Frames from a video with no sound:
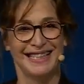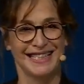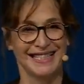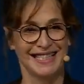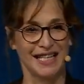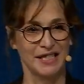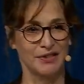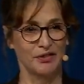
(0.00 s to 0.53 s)
the
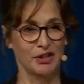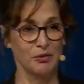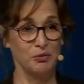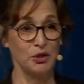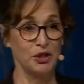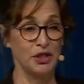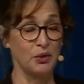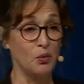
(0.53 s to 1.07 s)
scientific
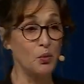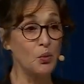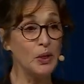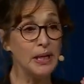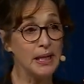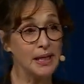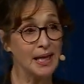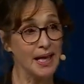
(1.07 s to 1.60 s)
community,
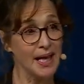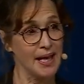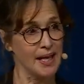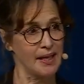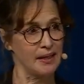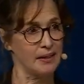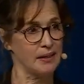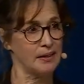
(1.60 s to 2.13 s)
we
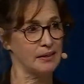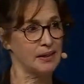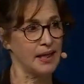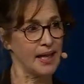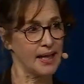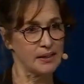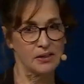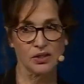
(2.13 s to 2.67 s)
can
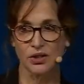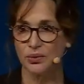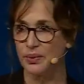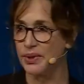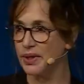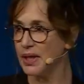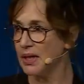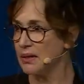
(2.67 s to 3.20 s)
get to
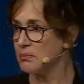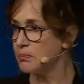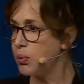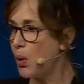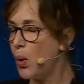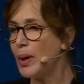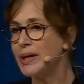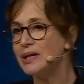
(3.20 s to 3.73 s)
within
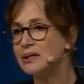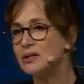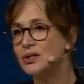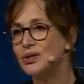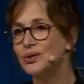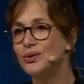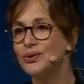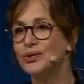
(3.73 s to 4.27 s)

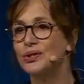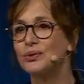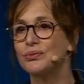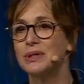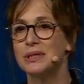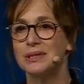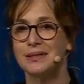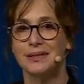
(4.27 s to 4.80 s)
0.2
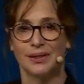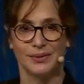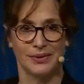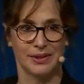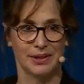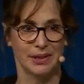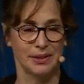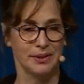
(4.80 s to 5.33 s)
degrees
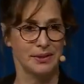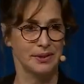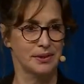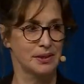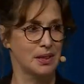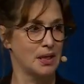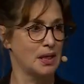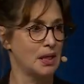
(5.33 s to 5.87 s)
Celsius
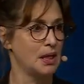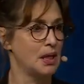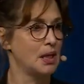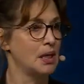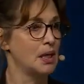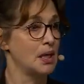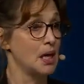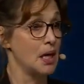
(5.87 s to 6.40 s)

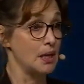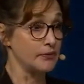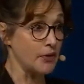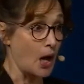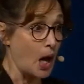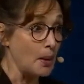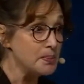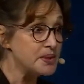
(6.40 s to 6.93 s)
of
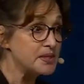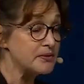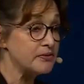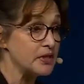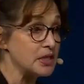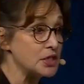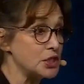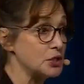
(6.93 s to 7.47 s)

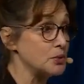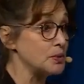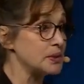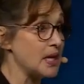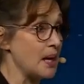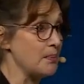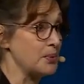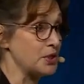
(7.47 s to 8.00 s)
observational
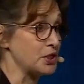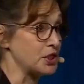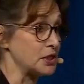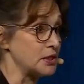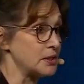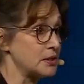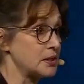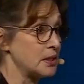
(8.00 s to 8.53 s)

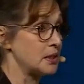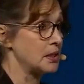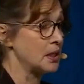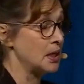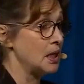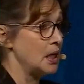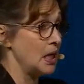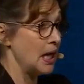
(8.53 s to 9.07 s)
temperatures
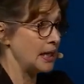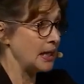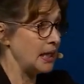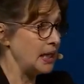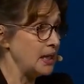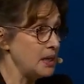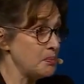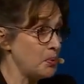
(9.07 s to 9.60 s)
at
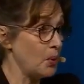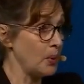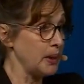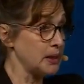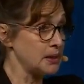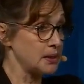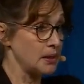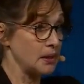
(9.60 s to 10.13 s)
any
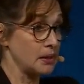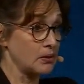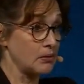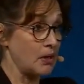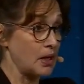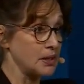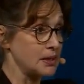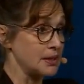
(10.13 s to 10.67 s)
point
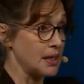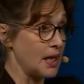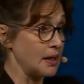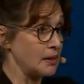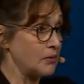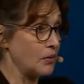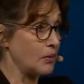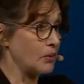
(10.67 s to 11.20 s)
across
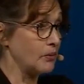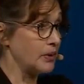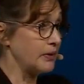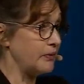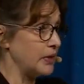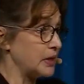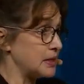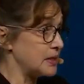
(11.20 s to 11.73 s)
that coral
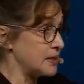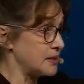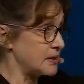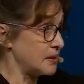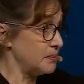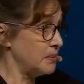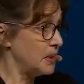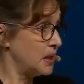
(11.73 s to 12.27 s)
reef
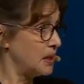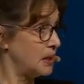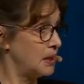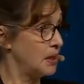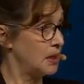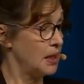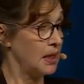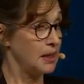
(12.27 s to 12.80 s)
ecosystem
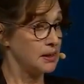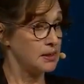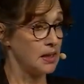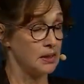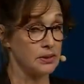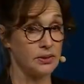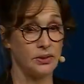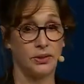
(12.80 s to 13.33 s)
and
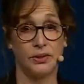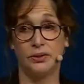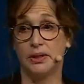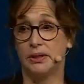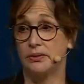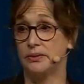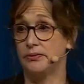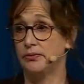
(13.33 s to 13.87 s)
down to
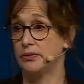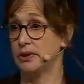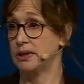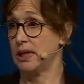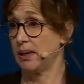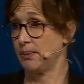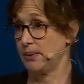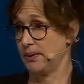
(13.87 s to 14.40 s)
200 foot
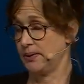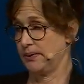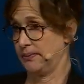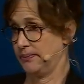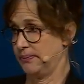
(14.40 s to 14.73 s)
depth.